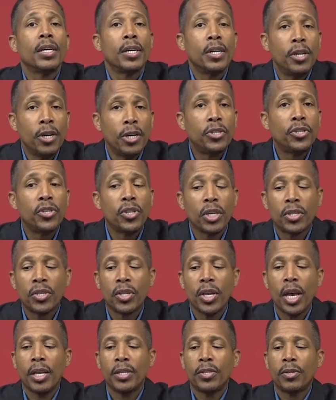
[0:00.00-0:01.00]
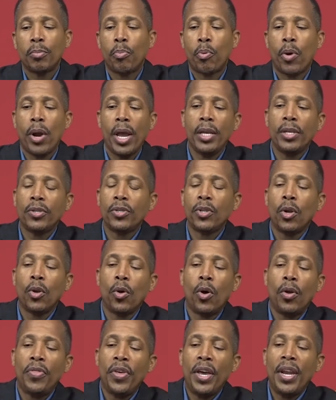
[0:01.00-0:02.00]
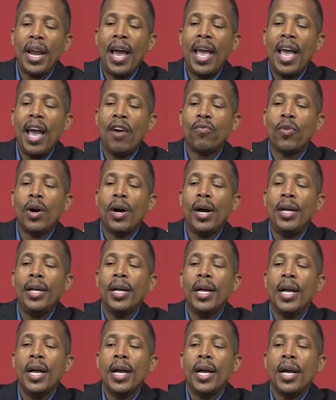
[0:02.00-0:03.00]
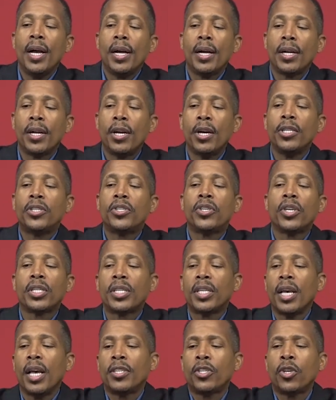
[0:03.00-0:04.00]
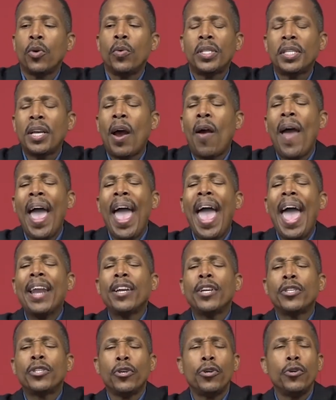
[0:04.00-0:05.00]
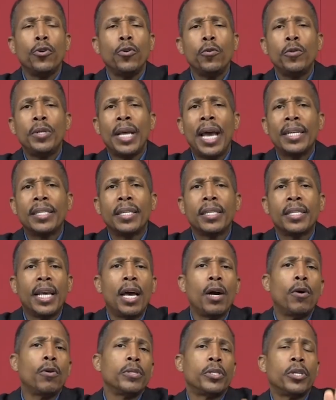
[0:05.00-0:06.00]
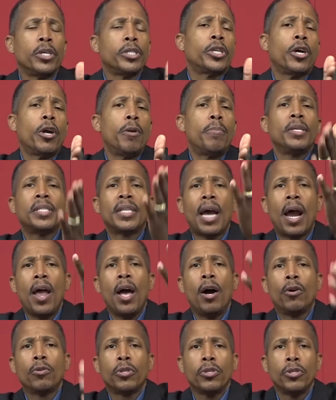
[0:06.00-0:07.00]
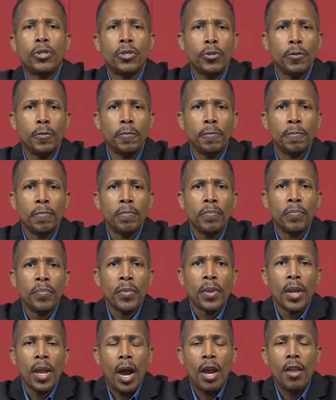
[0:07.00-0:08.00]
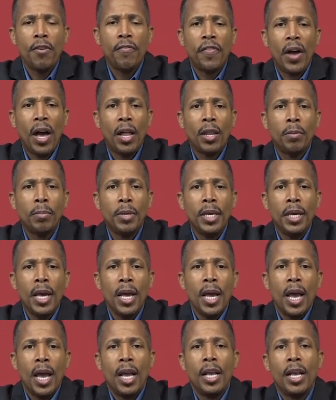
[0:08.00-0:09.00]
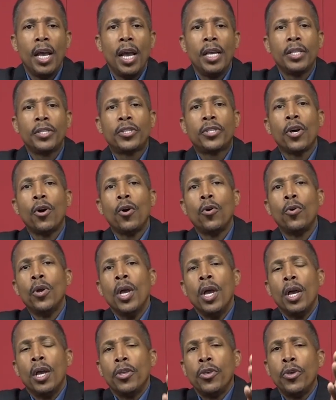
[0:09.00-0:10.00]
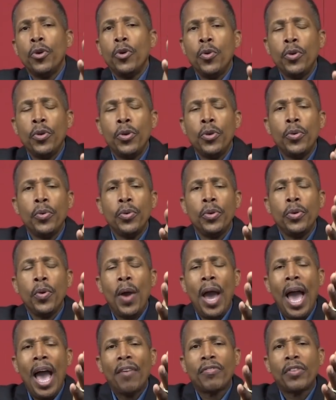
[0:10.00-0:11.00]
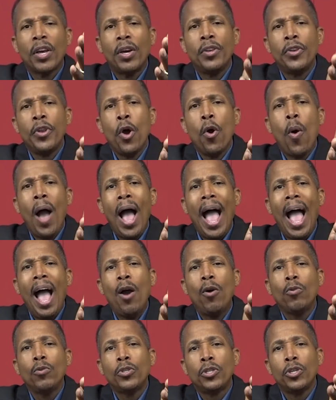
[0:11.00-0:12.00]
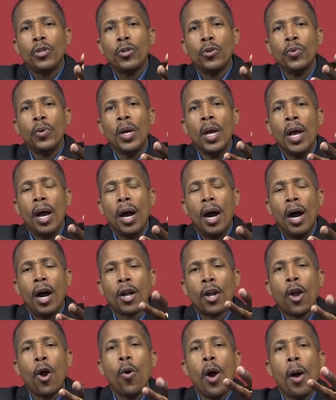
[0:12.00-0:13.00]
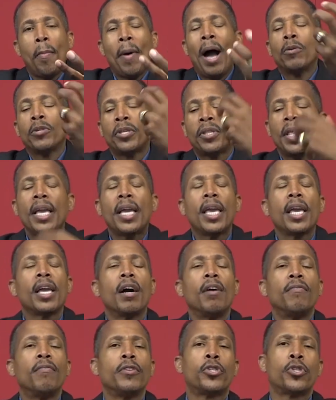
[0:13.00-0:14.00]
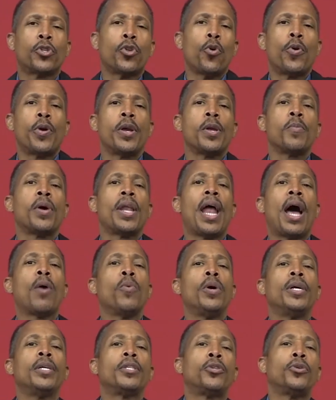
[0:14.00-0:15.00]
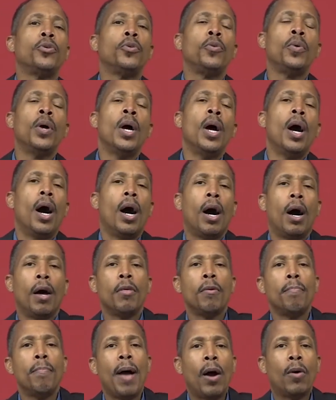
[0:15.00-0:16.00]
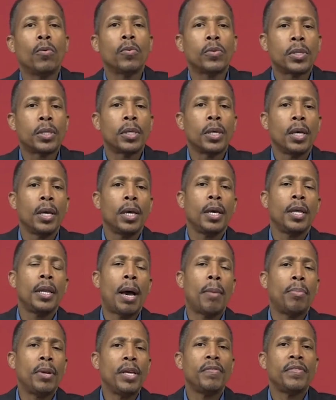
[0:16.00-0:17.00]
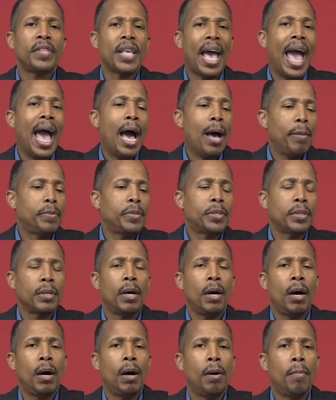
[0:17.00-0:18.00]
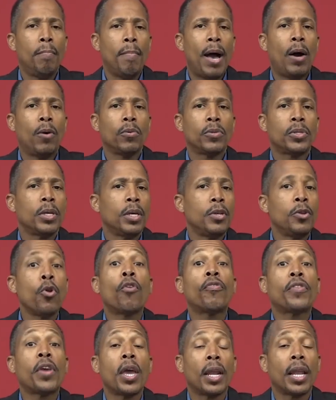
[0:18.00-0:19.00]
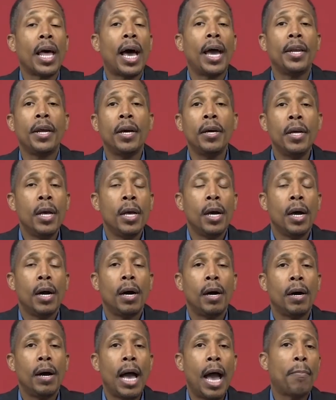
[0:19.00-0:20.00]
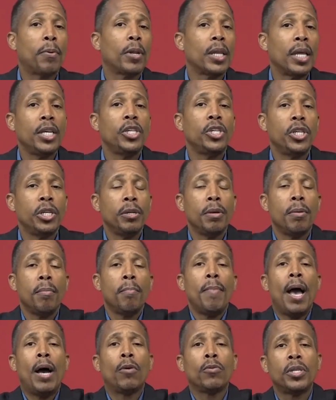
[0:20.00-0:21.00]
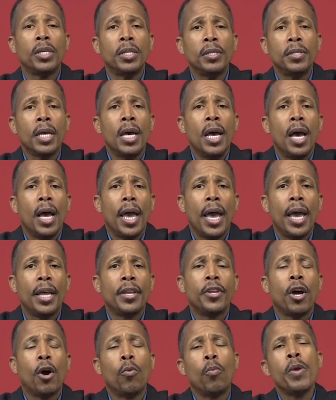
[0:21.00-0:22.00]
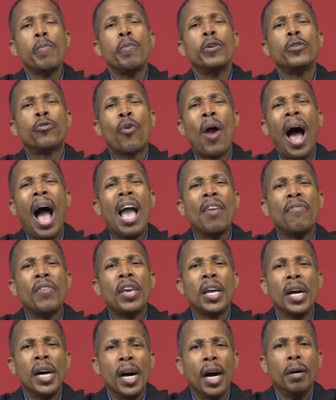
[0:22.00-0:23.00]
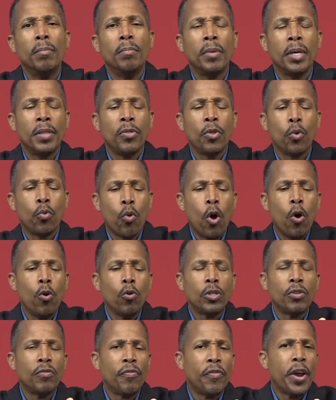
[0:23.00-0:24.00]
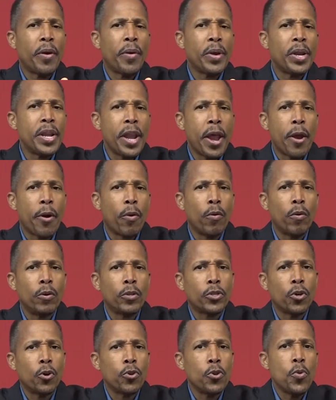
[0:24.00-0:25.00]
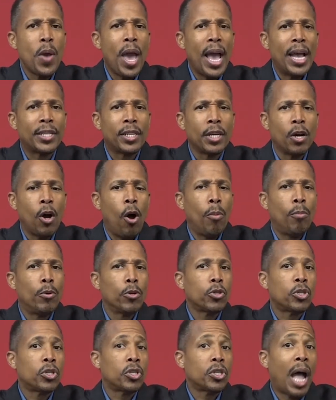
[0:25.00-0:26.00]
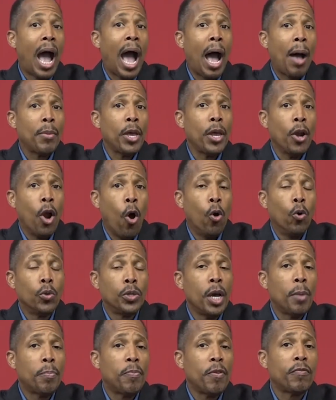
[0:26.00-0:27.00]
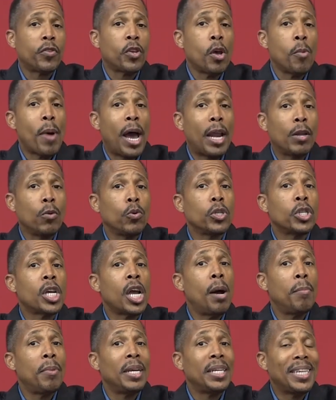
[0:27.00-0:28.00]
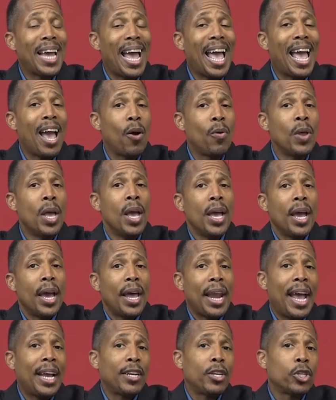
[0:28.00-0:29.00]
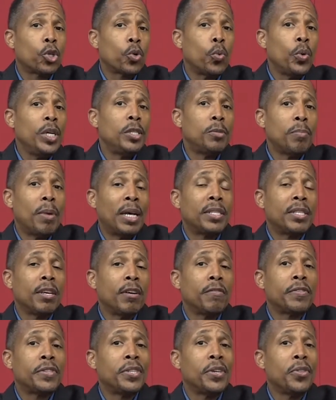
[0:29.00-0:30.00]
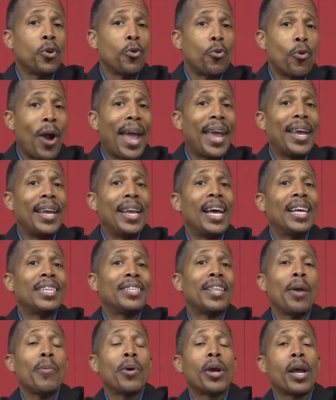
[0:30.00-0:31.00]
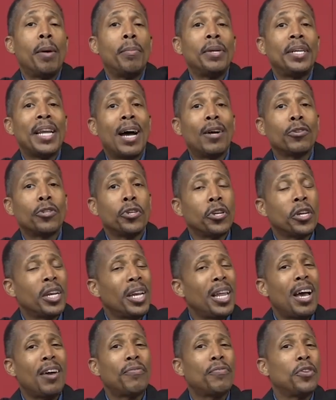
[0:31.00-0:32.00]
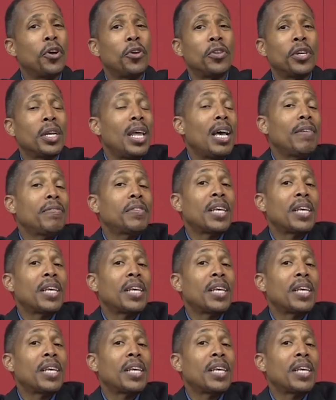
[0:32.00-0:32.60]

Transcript: good success. Praise the Lord. Then I have what? Good success. So it's our attitude that determines our altitude. Are you following me? And, and, so you you you have to know how to uh, go up. I was thinking of a story when I went to uh, the mounts, and I believe it's the Apps uh, Mounts in North Carolina, uh, Appalachian Mountains, and uh, we were driving up, and the roads are very narrow, and so you had to almost stop and hold up if somebody was coming down, and I had to squeeze myself to the right as they were coming down to the left, and on the left